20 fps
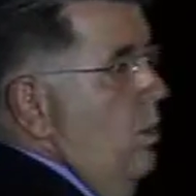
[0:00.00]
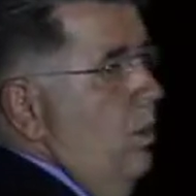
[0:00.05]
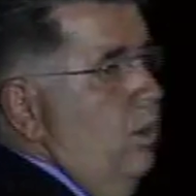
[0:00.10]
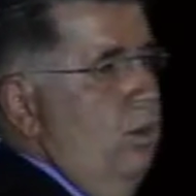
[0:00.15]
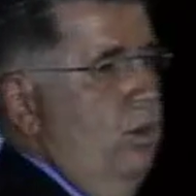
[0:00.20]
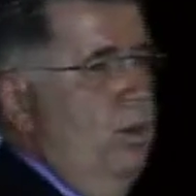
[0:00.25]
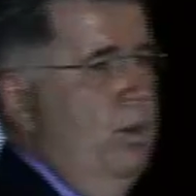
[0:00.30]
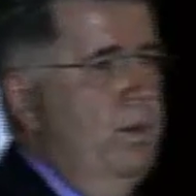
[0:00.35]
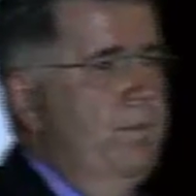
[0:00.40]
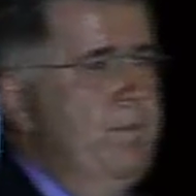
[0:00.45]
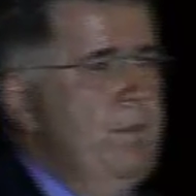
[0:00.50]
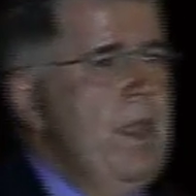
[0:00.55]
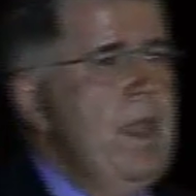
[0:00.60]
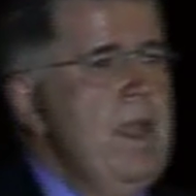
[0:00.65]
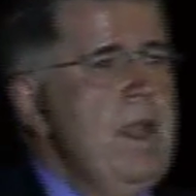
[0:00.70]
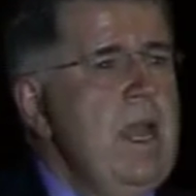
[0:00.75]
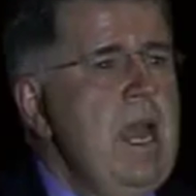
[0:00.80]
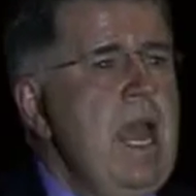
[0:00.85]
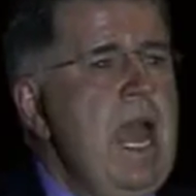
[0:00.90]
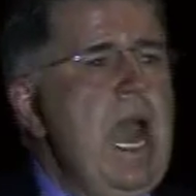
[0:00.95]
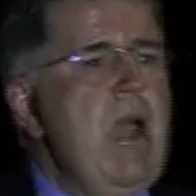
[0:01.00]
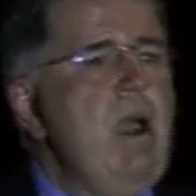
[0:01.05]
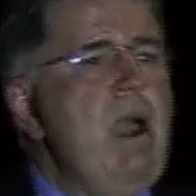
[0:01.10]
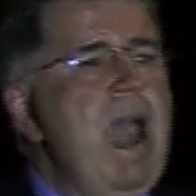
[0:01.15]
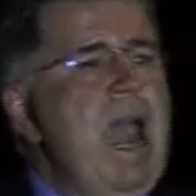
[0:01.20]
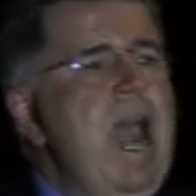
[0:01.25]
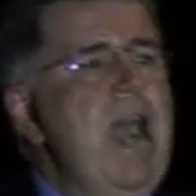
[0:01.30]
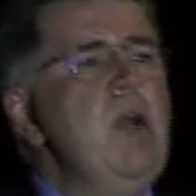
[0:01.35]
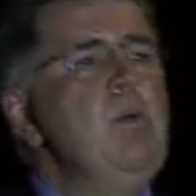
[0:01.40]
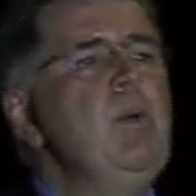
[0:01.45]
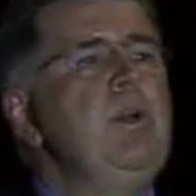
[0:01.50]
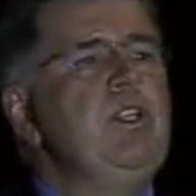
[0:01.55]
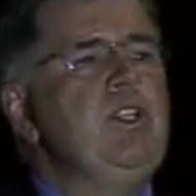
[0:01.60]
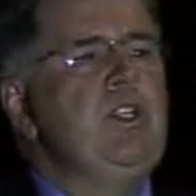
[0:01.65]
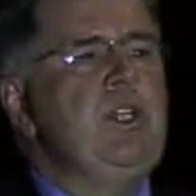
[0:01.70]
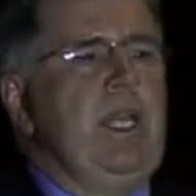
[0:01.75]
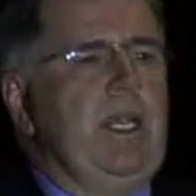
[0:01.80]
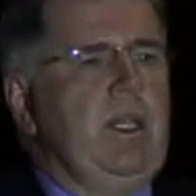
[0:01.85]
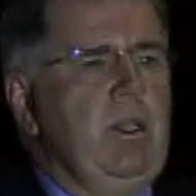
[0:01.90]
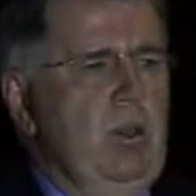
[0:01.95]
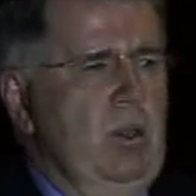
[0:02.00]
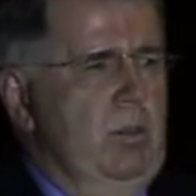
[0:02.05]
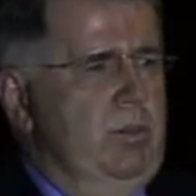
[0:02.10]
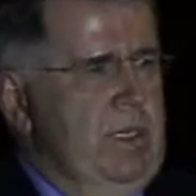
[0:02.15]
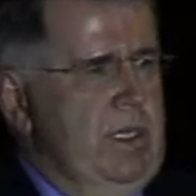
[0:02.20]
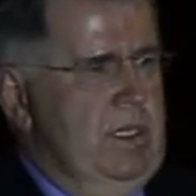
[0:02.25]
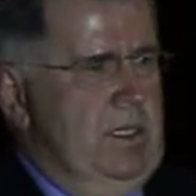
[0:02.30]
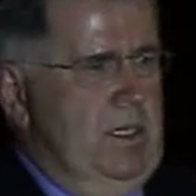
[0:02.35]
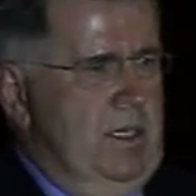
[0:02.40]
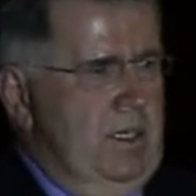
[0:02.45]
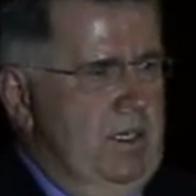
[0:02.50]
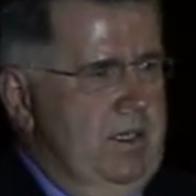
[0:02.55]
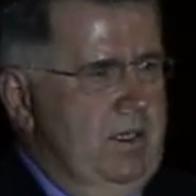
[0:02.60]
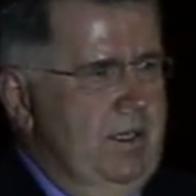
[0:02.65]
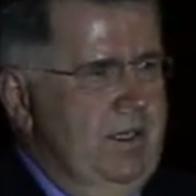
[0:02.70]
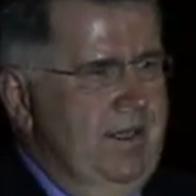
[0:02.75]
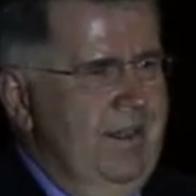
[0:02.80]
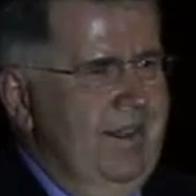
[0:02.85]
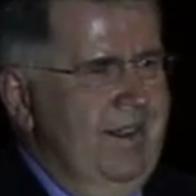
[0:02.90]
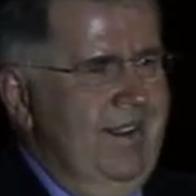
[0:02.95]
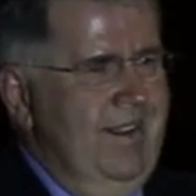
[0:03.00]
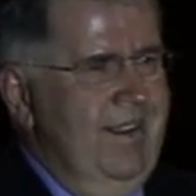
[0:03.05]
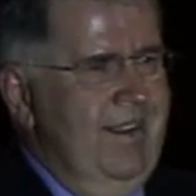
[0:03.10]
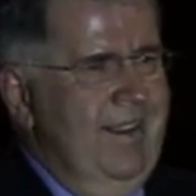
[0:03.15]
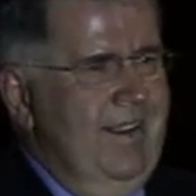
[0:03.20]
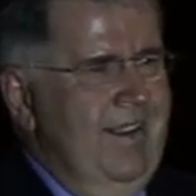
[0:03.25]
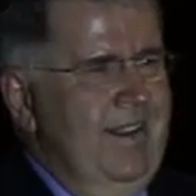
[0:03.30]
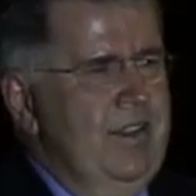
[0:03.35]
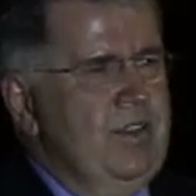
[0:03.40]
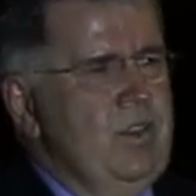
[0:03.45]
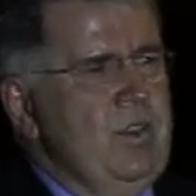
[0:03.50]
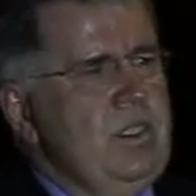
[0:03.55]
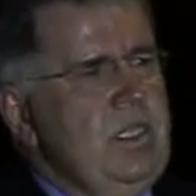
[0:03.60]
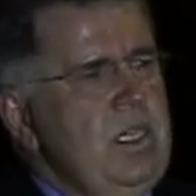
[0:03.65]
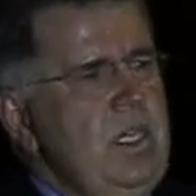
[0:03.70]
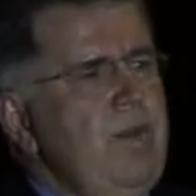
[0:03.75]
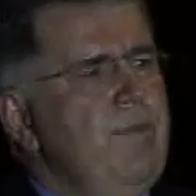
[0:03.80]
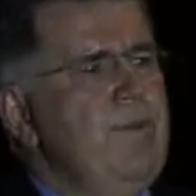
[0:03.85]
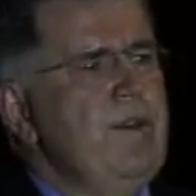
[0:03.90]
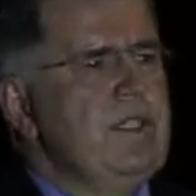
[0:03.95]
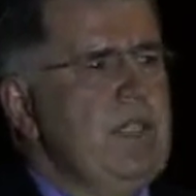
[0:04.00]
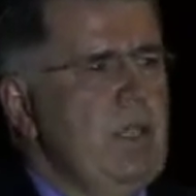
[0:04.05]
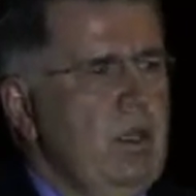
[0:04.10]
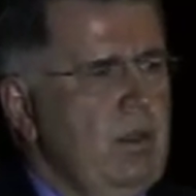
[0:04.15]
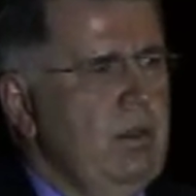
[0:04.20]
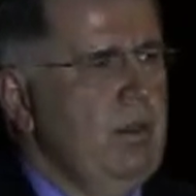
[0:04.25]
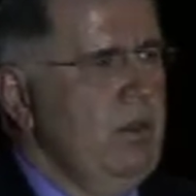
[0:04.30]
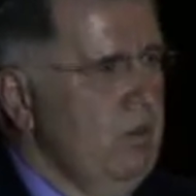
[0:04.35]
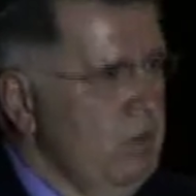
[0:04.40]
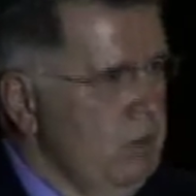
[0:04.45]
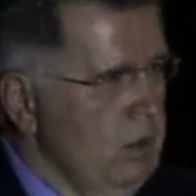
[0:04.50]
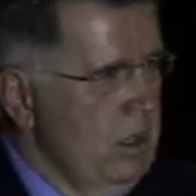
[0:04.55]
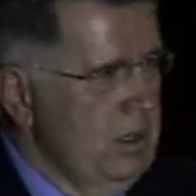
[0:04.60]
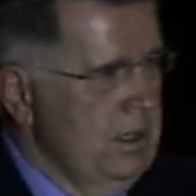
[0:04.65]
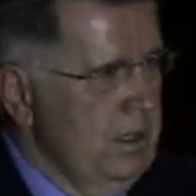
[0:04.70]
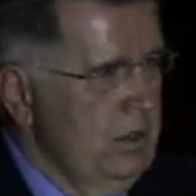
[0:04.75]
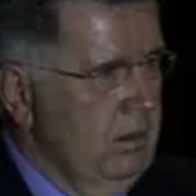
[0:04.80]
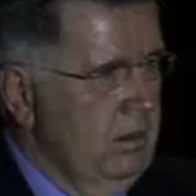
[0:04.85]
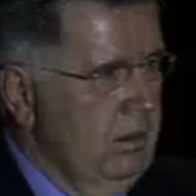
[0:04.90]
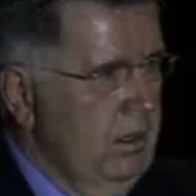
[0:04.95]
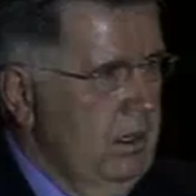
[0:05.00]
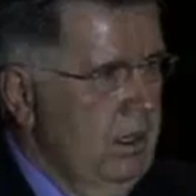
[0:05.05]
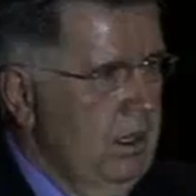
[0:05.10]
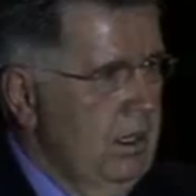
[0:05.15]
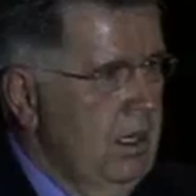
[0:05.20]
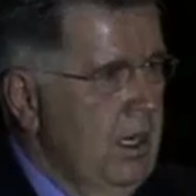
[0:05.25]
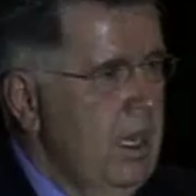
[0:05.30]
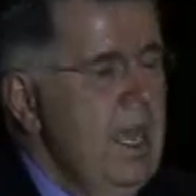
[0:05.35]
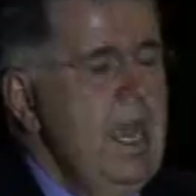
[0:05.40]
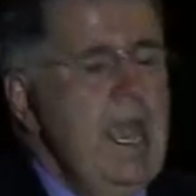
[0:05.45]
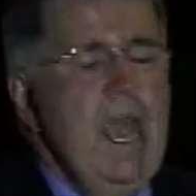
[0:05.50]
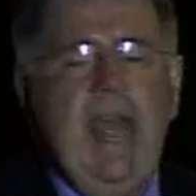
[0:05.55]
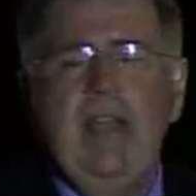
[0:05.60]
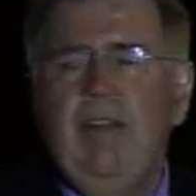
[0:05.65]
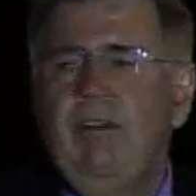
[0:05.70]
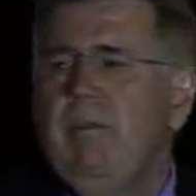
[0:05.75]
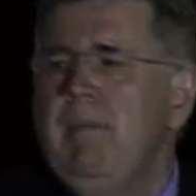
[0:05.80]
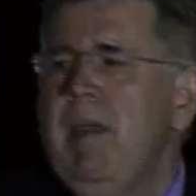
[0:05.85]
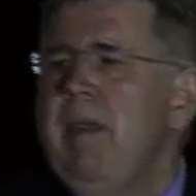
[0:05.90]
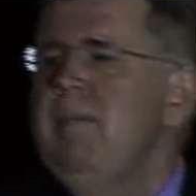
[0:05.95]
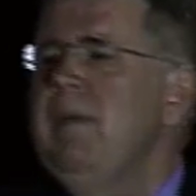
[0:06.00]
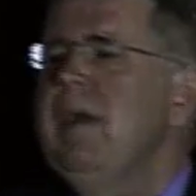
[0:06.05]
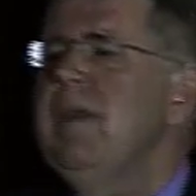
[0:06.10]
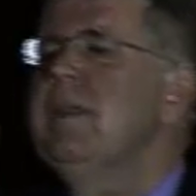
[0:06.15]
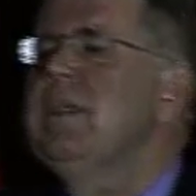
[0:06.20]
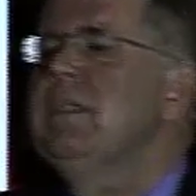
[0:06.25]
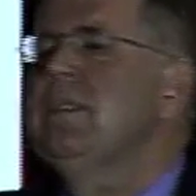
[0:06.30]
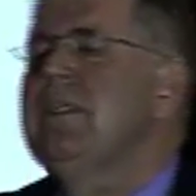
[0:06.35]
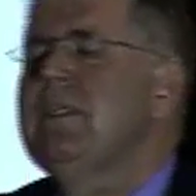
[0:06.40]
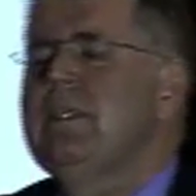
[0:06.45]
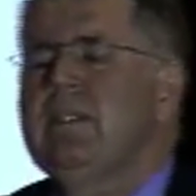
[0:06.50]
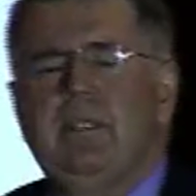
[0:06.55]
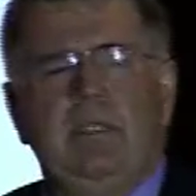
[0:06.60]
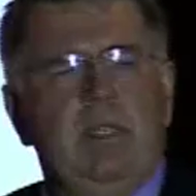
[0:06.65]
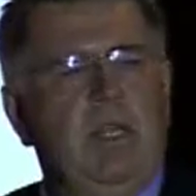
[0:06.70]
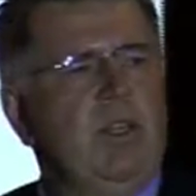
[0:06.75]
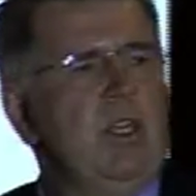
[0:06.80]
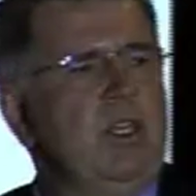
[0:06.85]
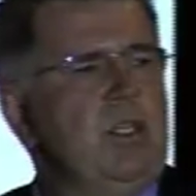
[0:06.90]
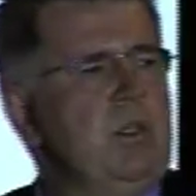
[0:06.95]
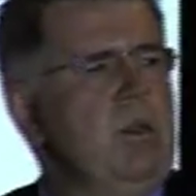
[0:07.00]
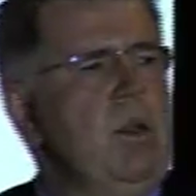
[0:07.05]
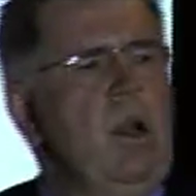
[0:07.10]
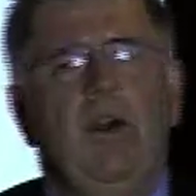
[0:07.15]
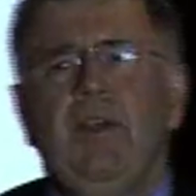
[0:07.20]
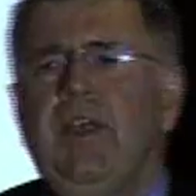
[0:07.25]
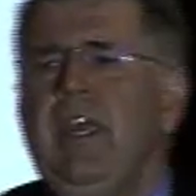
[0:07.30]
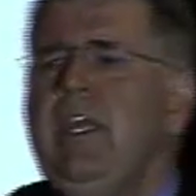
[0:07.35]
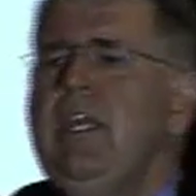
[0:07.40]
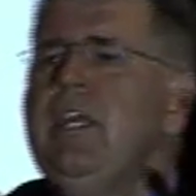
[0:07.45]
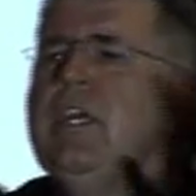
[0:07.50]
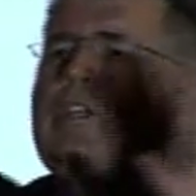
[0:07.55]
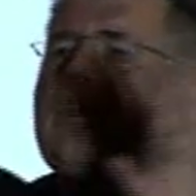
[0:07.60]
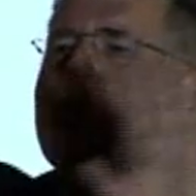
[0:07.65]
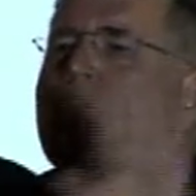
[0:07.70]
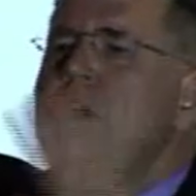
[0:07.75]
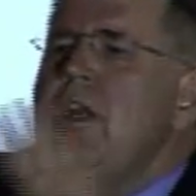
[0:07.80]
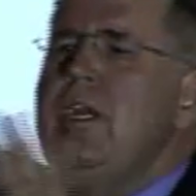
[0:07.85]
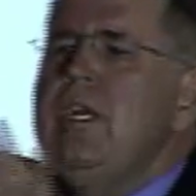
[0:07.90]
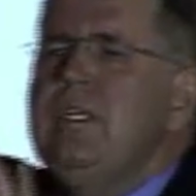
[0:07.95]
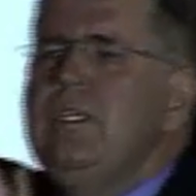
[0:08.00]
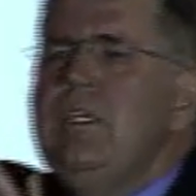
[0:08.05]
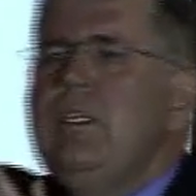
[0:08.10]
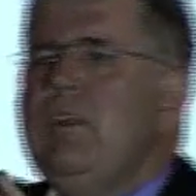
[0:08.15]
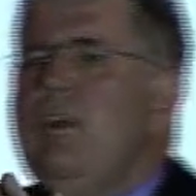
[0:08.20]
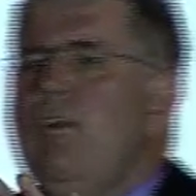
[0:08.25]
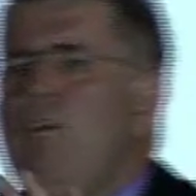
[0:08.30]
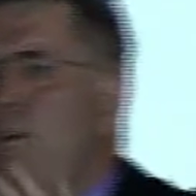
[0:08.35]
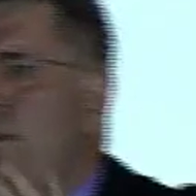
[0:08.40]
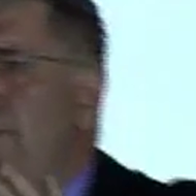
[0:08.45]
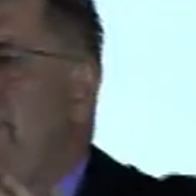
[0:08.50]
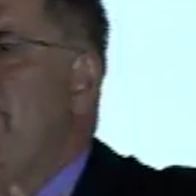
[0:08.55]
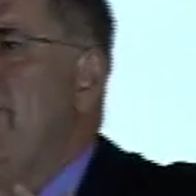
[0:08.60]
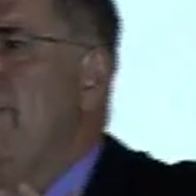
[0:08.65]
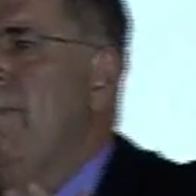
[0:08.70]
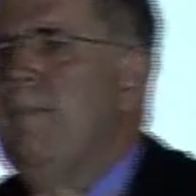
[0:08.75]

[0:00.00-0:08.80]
with you. How I would check your business to see if it's healthy or not healthy. And remember, this is another. Are there any attorneys in the room?